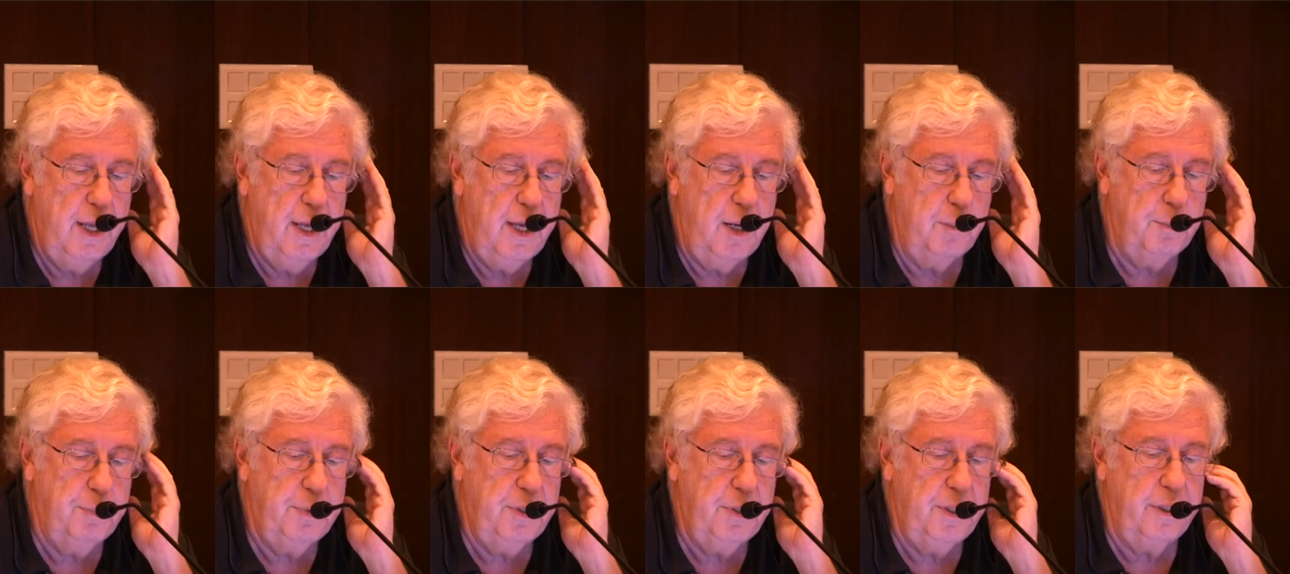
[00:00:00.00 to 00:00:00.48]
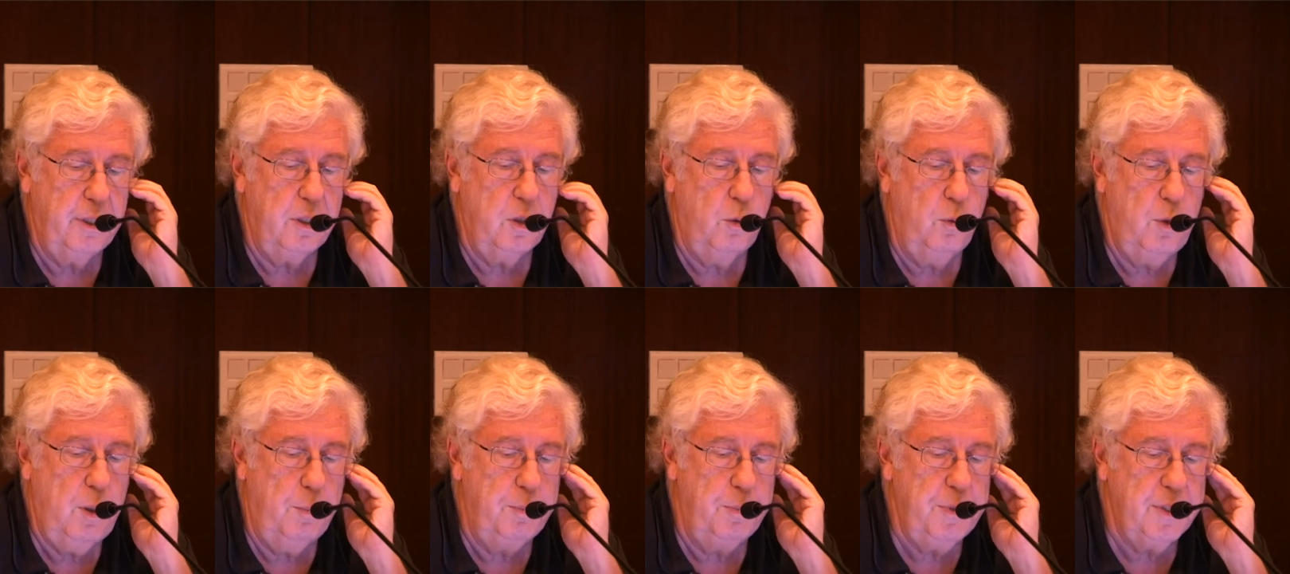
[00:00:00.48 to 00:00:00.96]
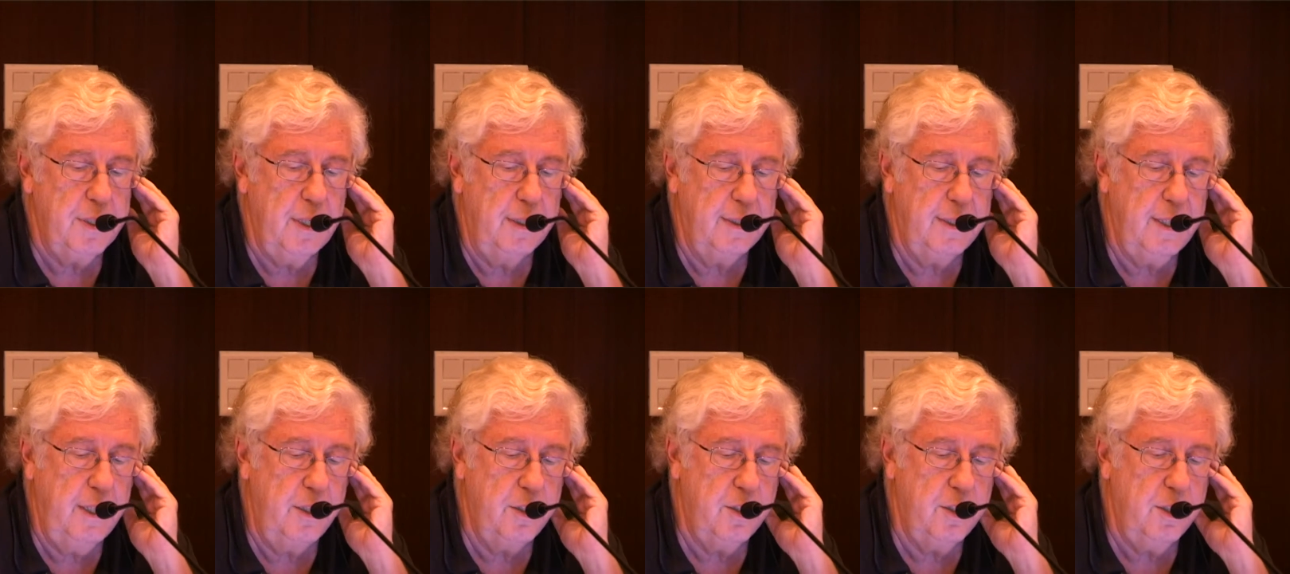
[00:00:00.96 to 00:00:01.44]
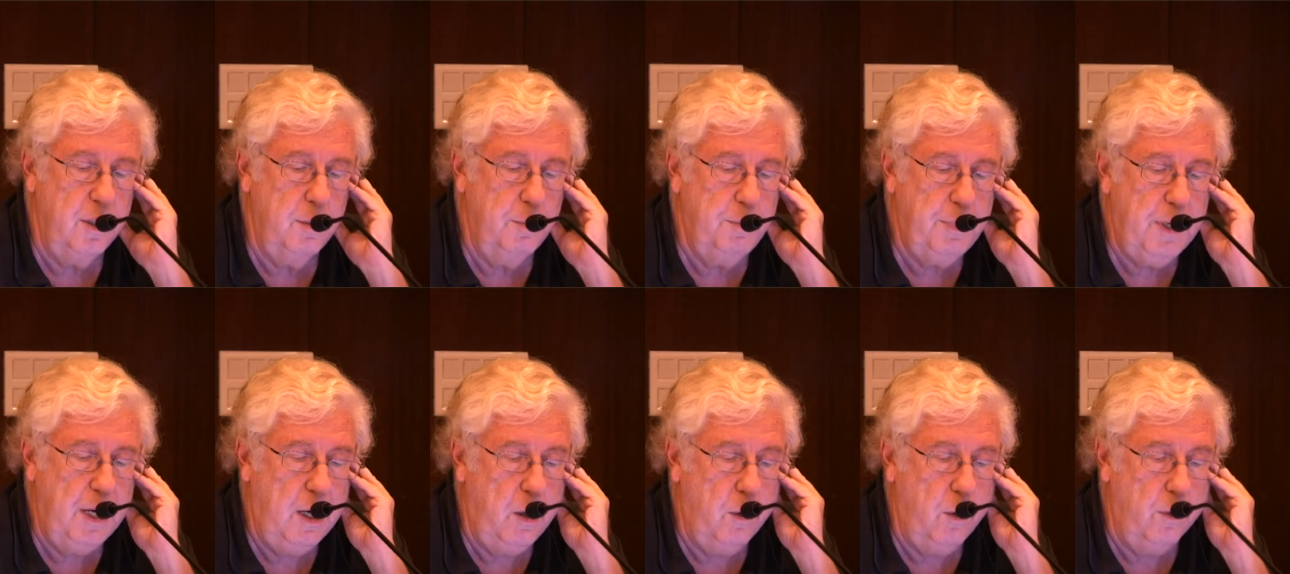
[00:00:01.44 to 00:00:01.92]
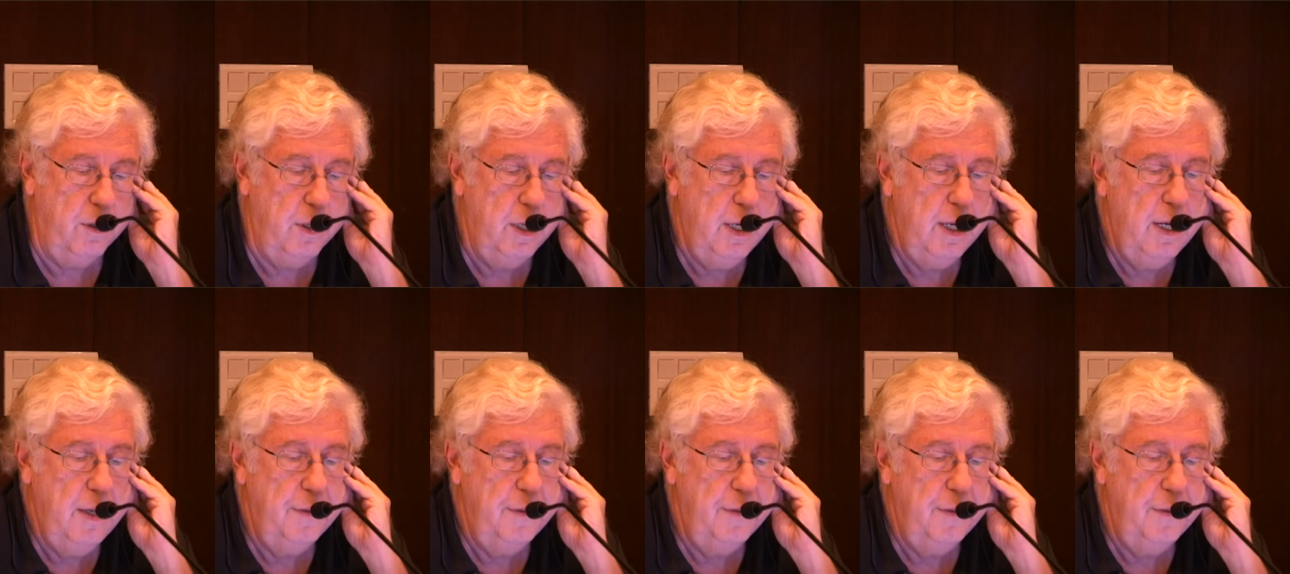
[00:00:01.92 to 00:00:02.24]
and political representation and power.